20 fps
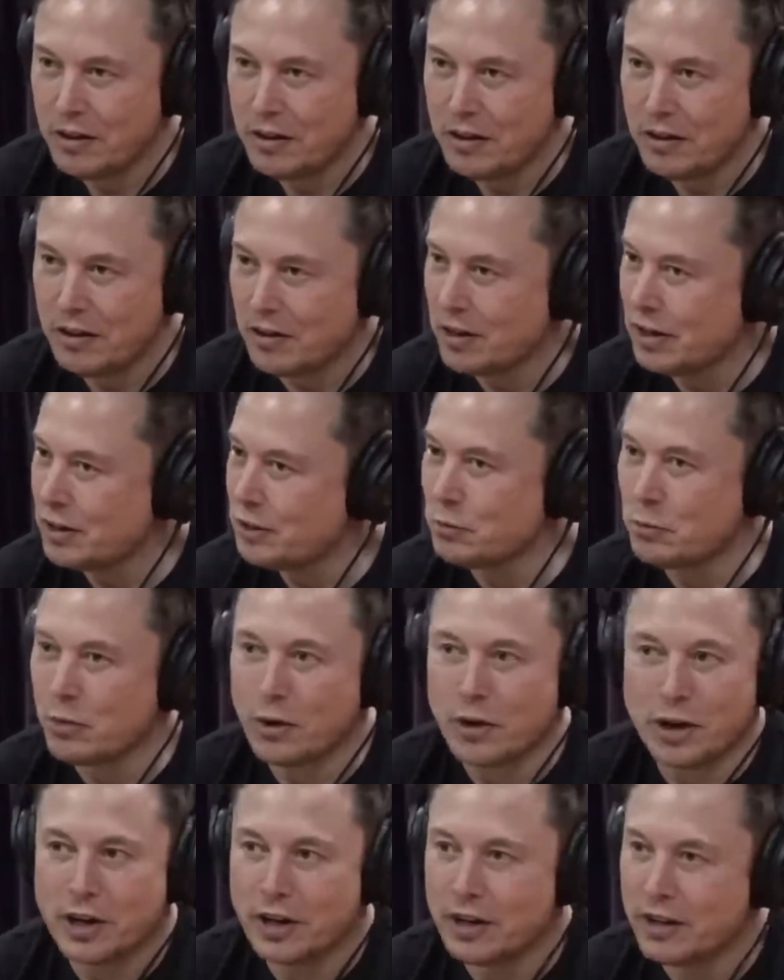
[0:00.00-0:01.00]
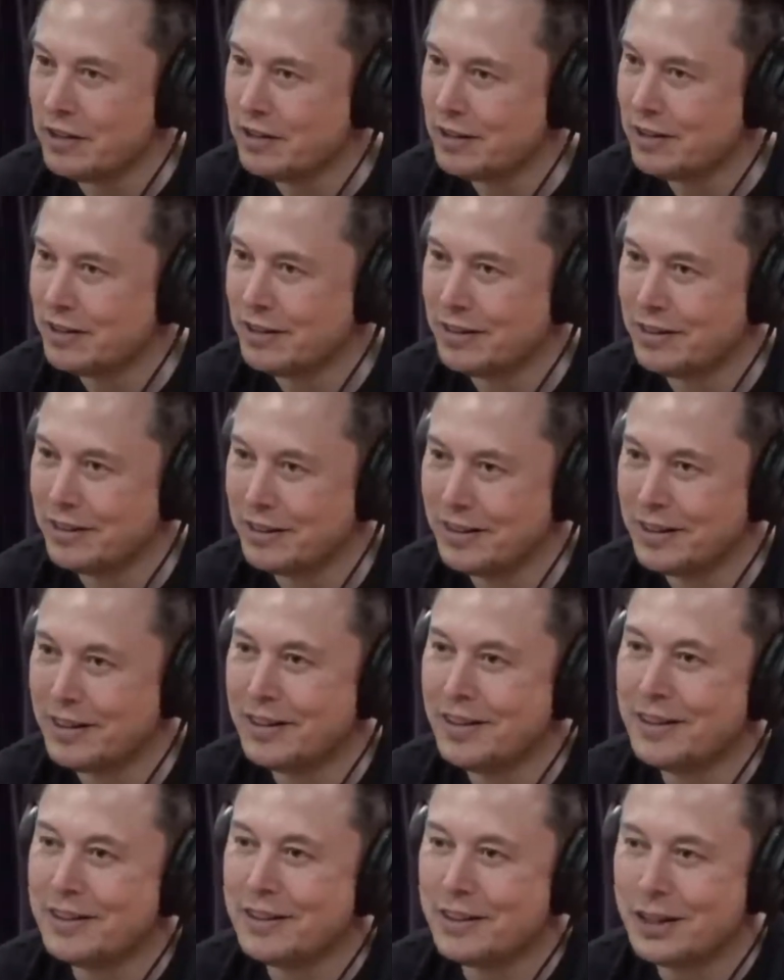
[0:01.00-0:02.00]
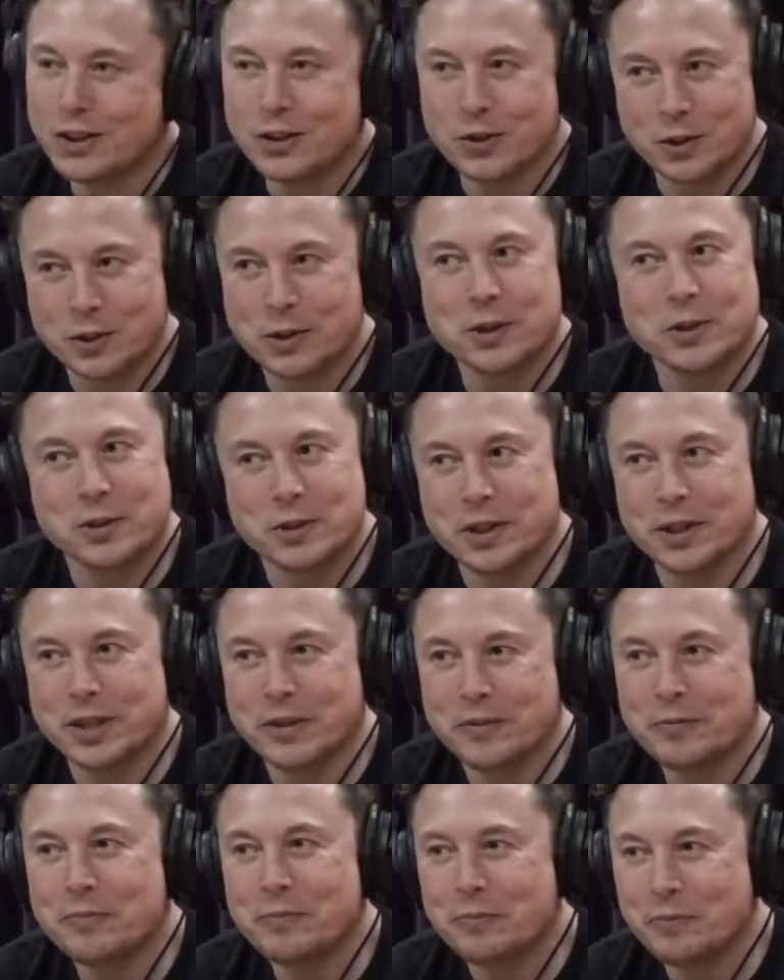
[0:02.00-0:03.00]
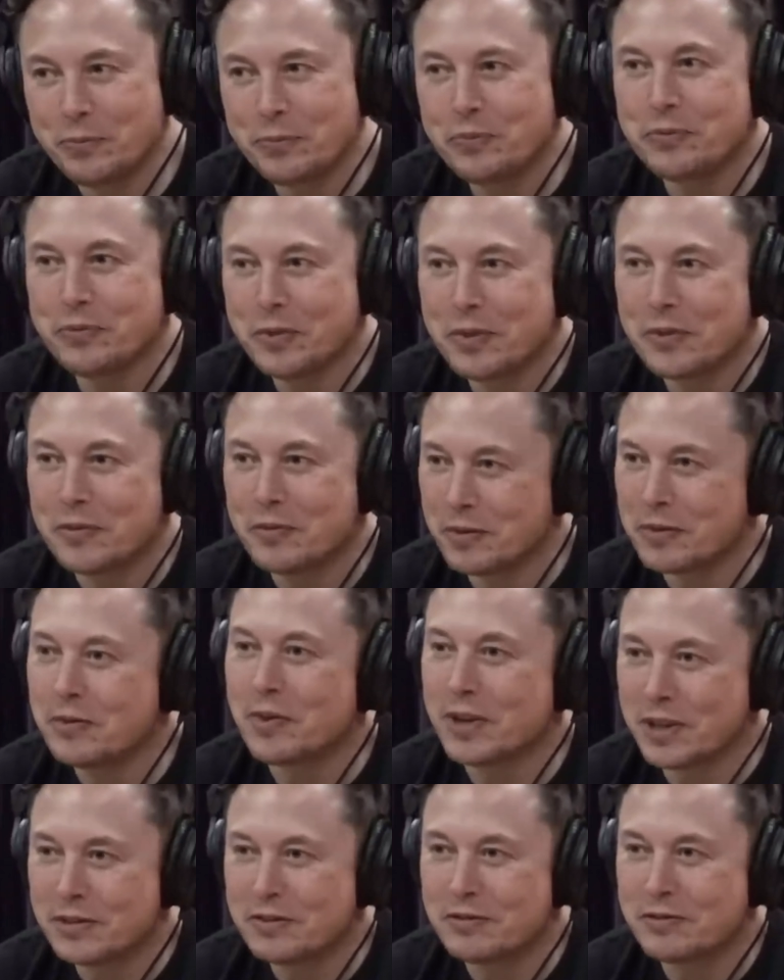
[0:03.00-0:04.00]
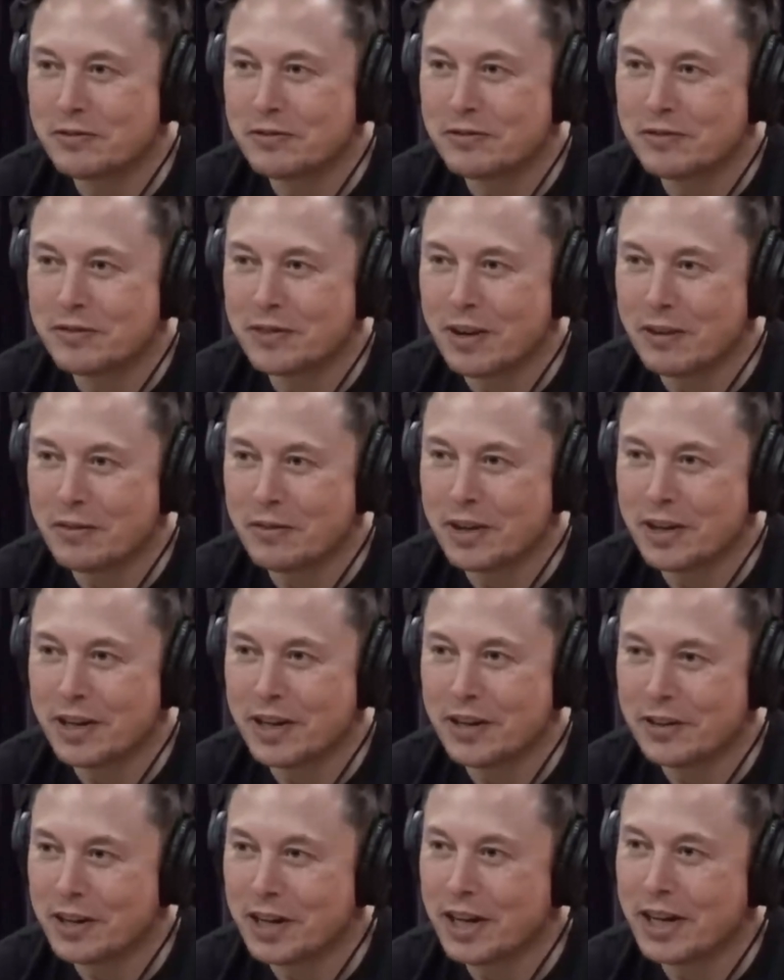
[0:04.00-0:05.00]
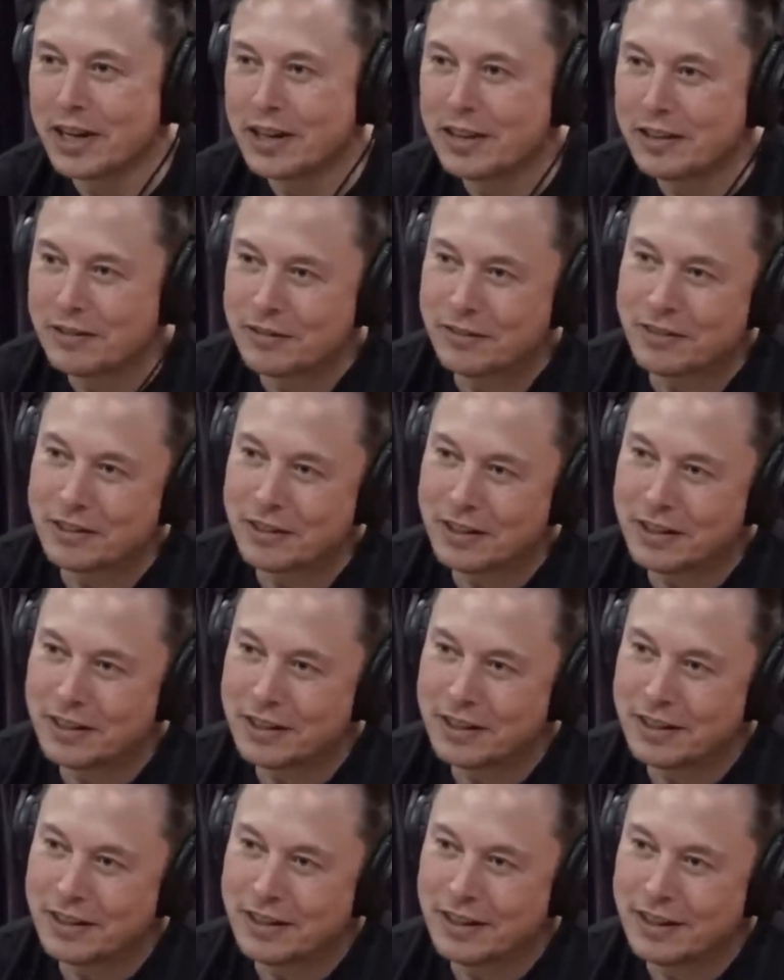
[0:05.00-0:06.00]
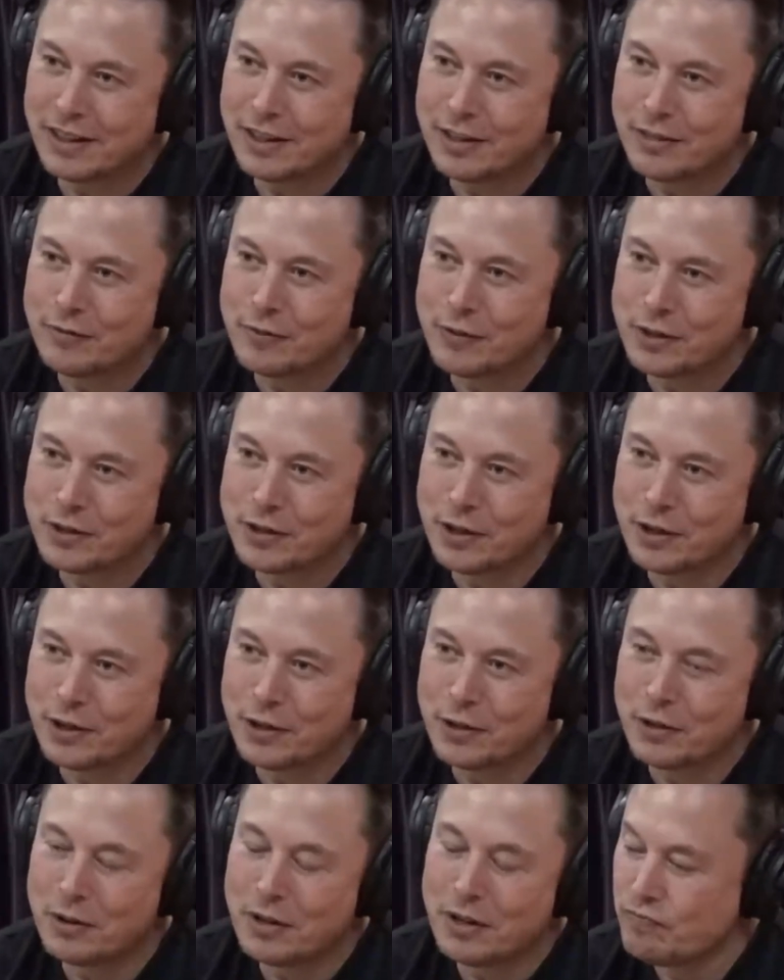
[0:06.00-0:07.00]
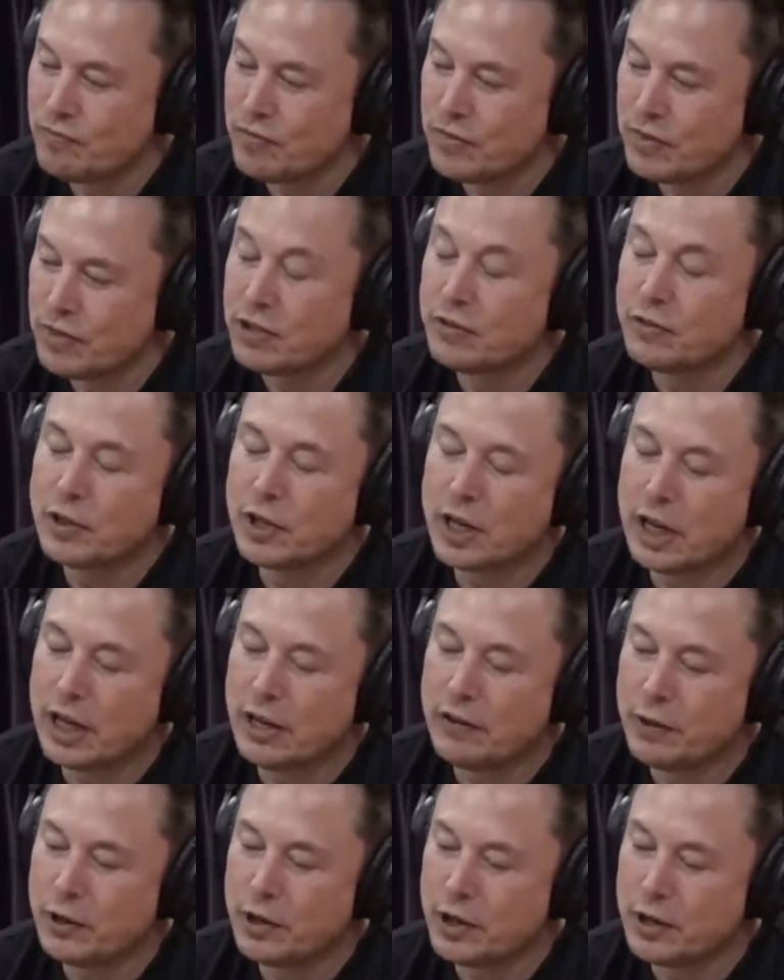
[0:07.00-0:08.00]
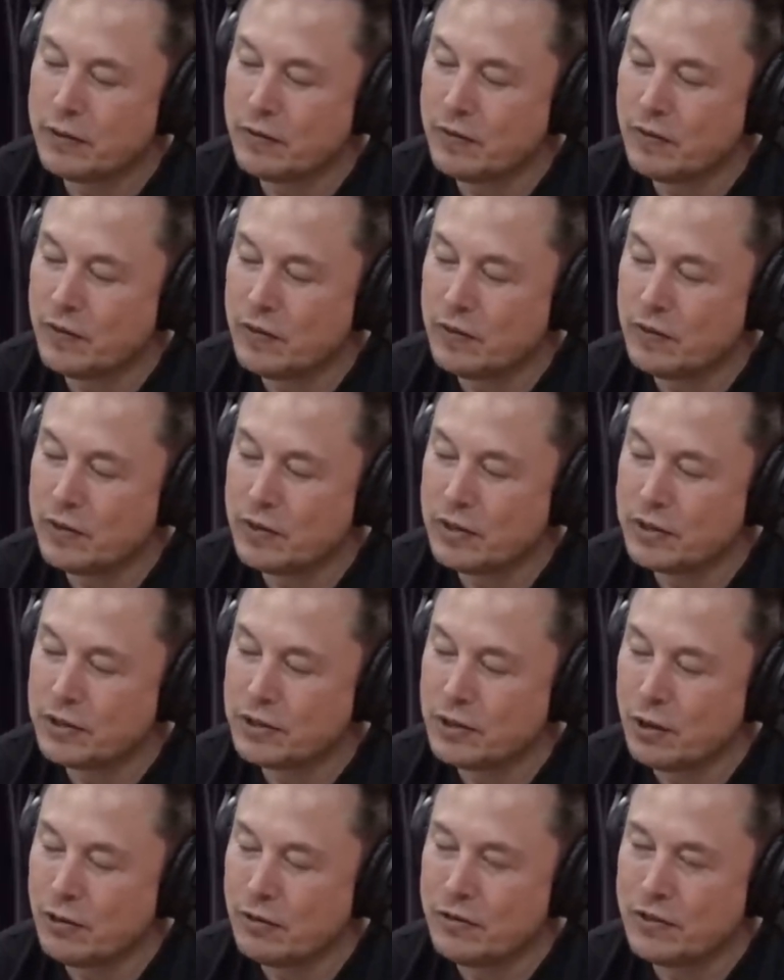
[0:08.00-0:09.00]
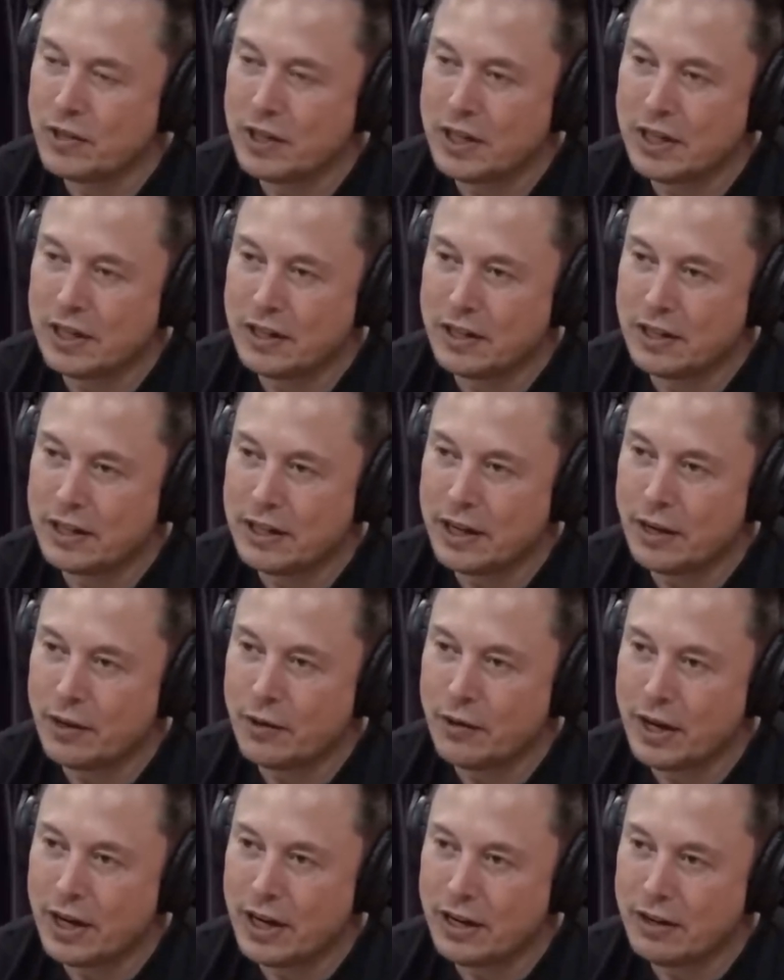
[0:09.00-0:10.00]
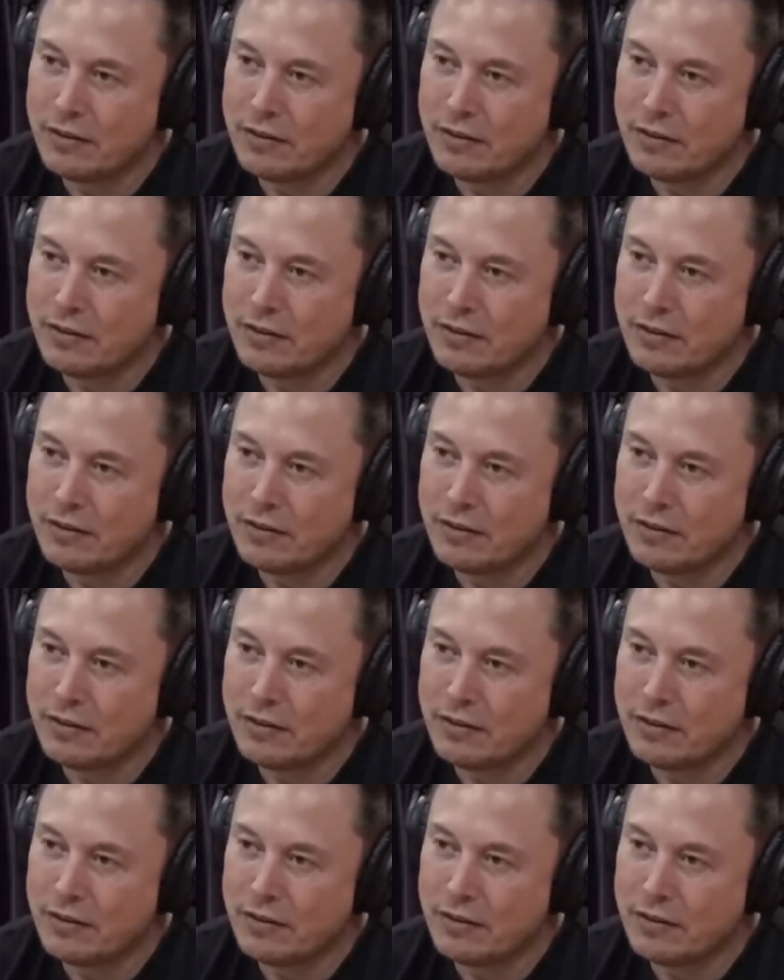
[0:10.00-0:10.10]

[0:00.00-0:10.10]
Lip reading: Okay, it's just boring. You can talk to a tree. It's not very entertaining. So if you can solve the data rate